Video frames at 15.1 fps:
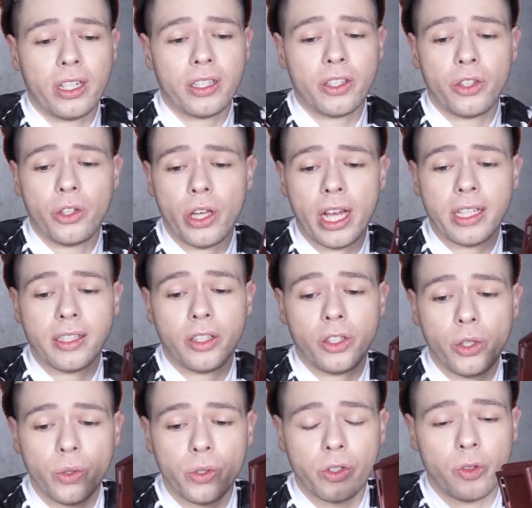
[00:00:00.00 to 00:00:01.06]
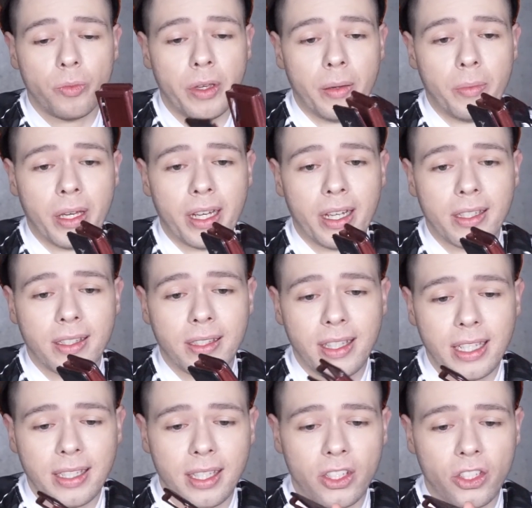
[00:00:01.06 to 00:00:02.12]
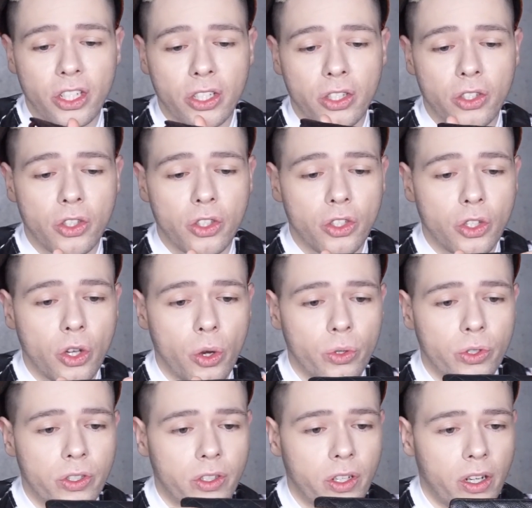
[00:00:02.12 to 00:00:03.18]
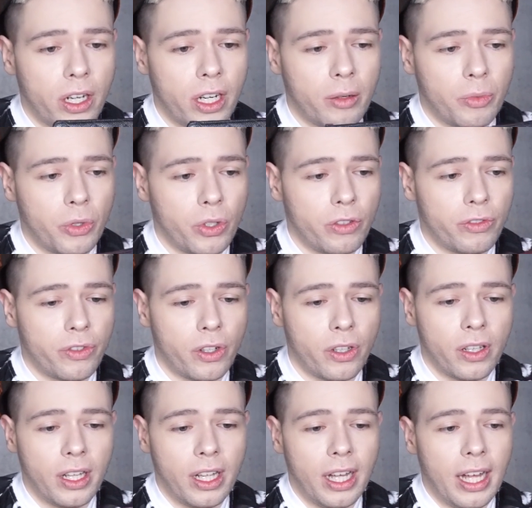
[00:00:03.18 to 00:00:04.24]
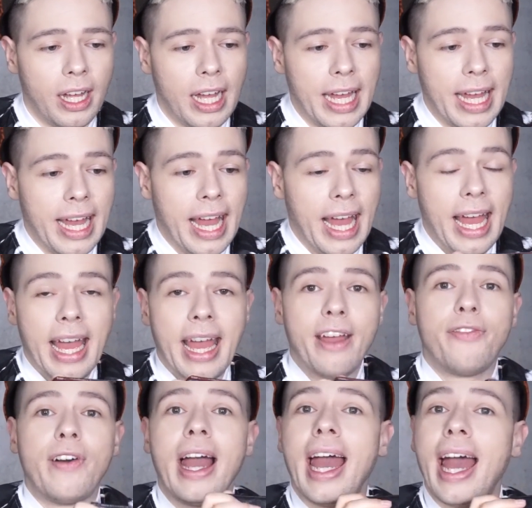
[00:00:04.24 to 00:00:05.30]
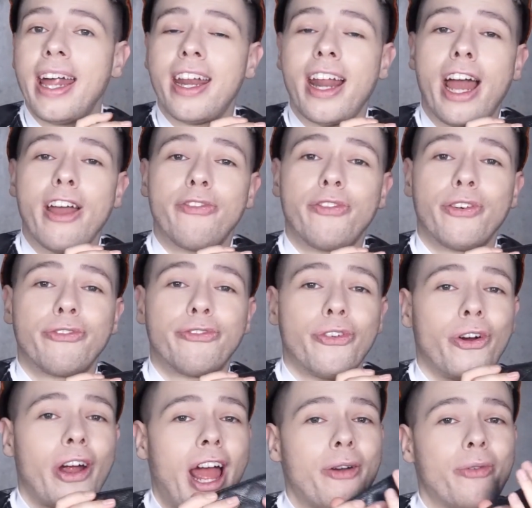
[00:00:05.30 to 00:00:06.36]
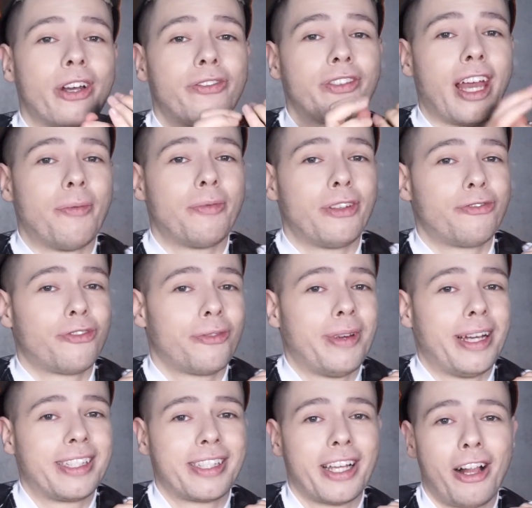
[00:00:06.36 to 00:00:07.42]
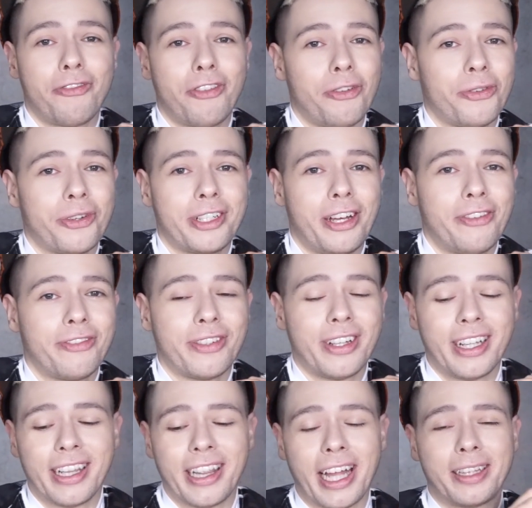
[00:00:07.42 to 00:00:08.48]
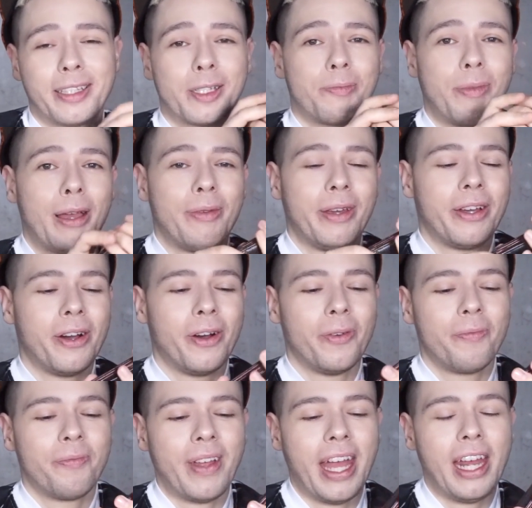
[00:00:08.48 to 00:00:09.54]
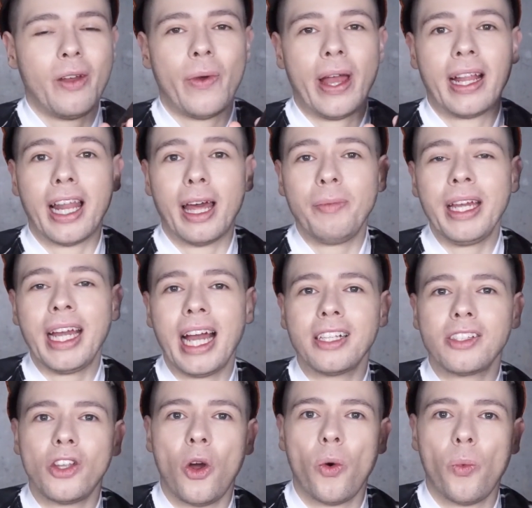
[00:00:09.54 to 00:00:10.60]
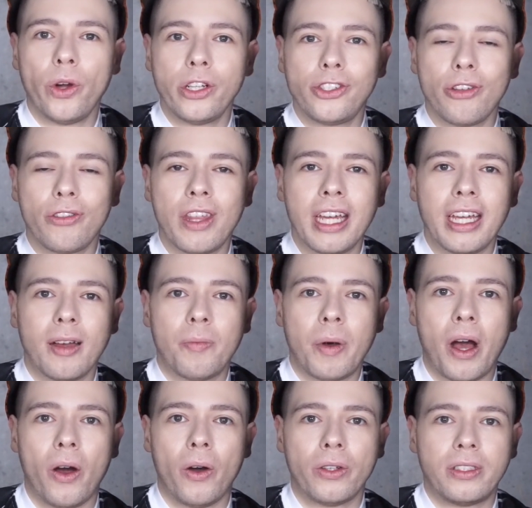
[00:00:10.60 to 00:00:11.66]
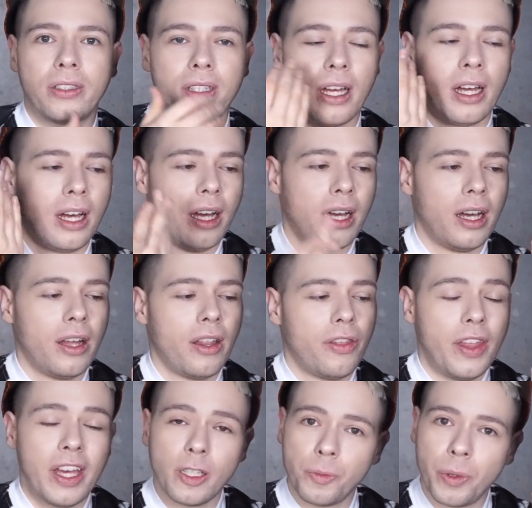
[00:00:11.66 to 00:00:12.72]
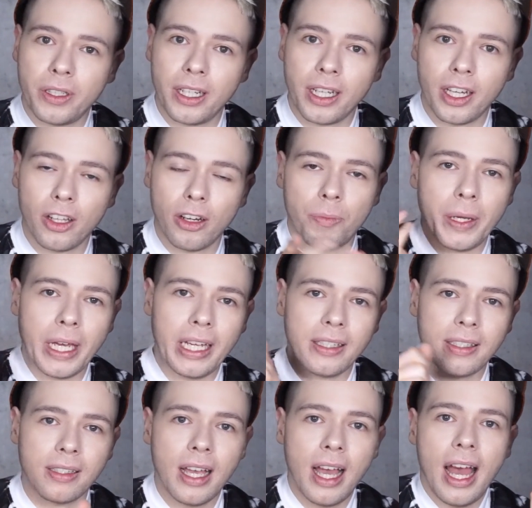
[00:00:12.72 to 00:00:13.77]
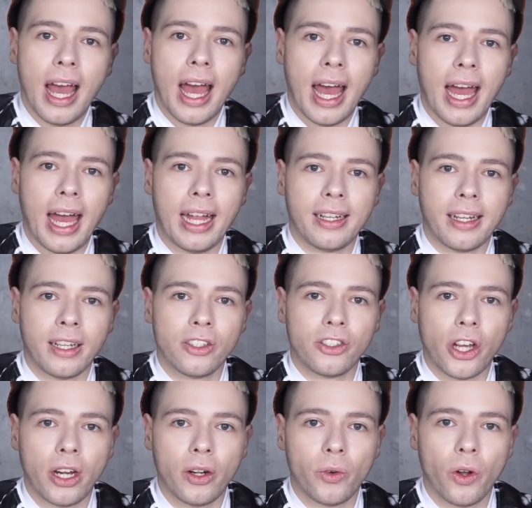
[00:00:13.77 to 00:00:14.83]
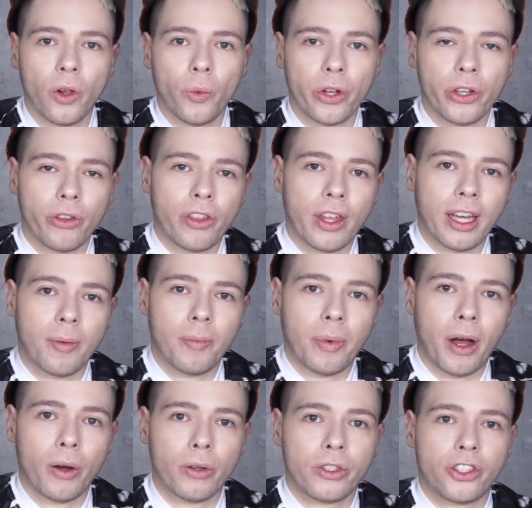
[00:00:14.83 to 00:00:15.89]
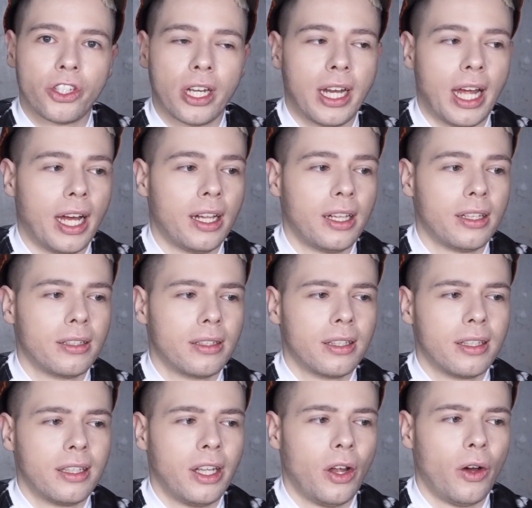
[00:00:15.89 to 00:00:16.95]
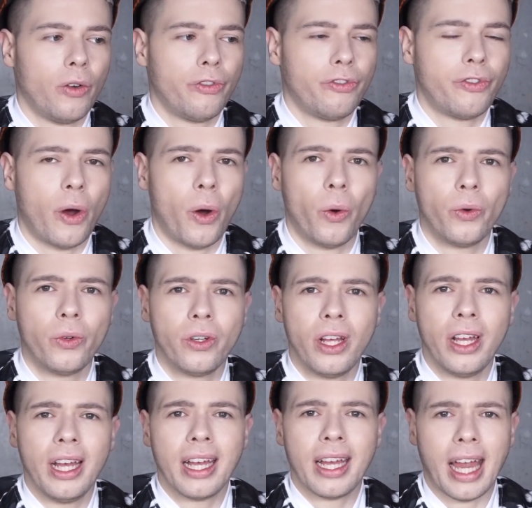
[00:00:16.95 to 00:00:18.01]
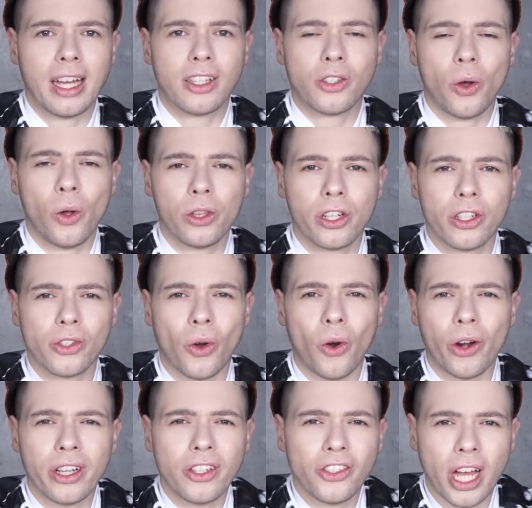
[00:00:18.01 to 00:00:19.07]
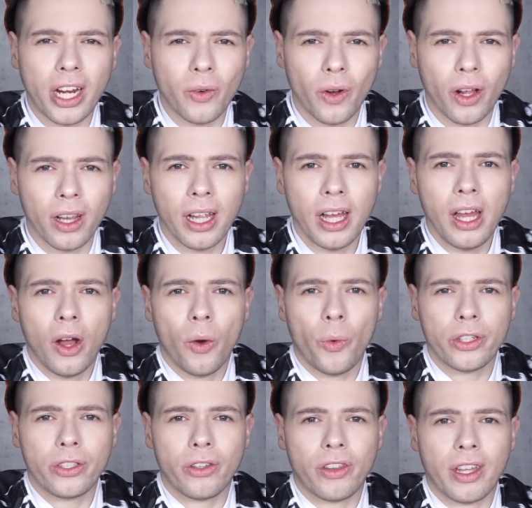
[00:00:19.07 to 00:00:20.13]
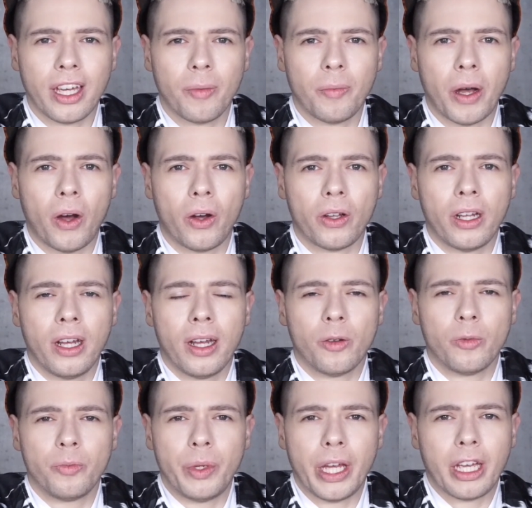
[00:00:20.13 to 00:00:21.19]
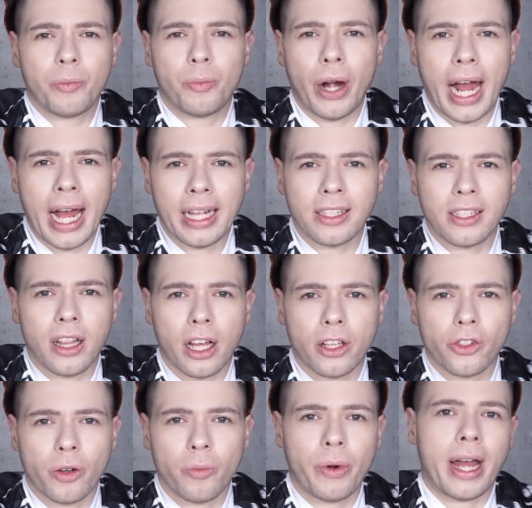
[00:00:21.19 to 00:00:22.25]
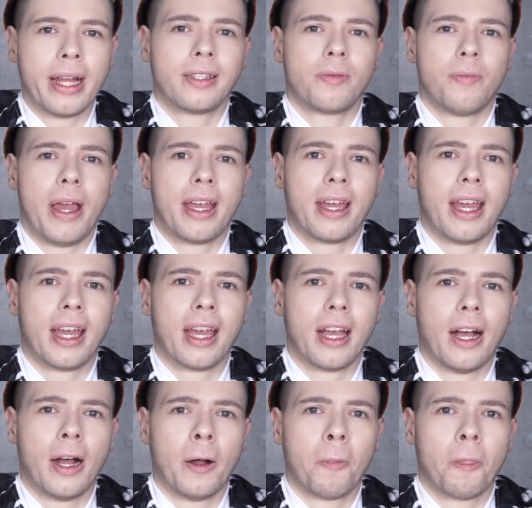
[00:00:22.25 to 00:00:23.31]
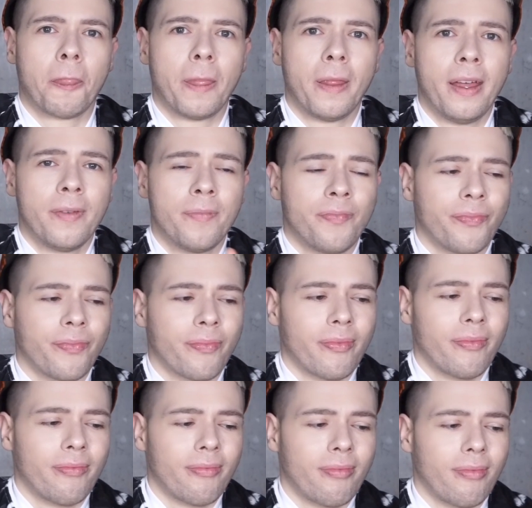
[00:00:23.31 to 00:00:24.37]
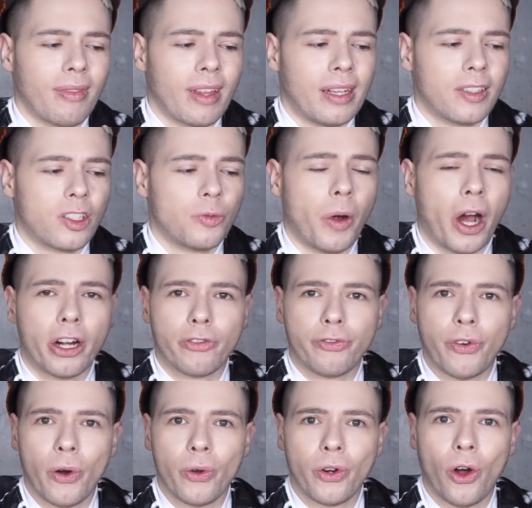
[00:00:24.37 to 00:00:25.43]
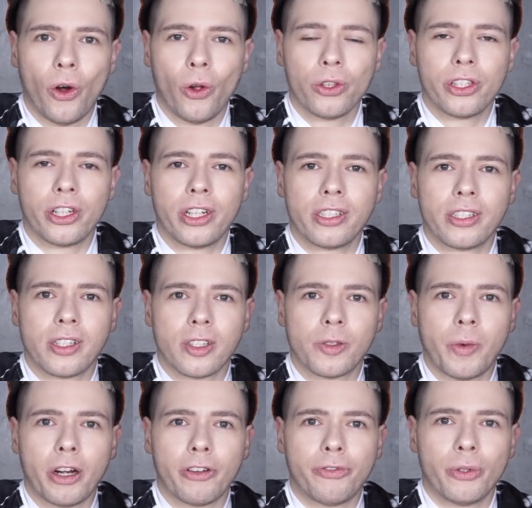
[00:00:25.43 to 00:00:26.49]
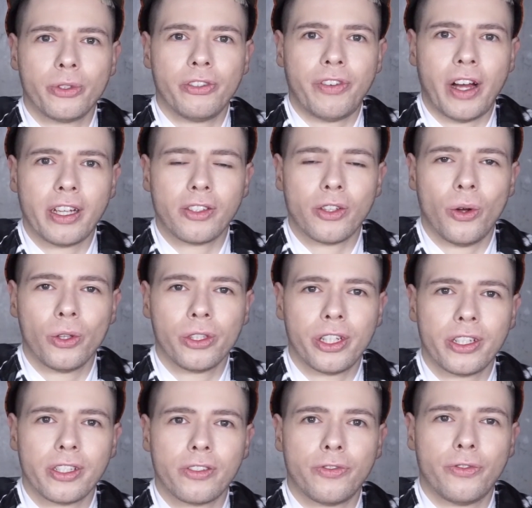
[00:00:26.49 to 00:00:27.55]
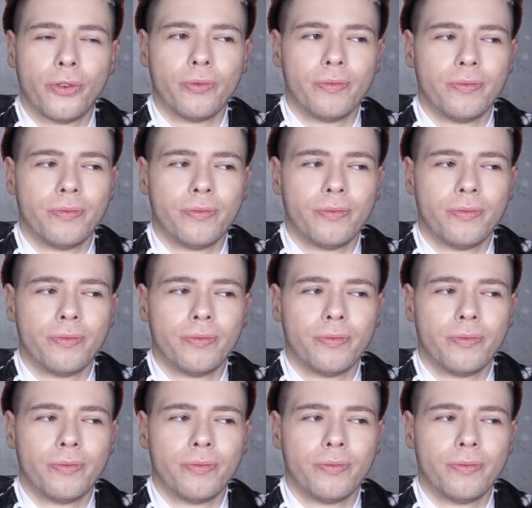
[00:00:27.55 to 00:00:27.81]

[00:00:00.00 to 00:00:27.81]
as it, as it used to be, because this is just so sturdy and beautiful. If I had an iPhone four, I would have kept it for myself. I wouldn't have uh, let this baby go. Anyway, let me guys know what you think about uh, this particular piece, and in general, what you think about Chanel, you know, phone case holders, or in general, what do you think about big brands, luxury brands making um, smartphone holders, smartphone device holders f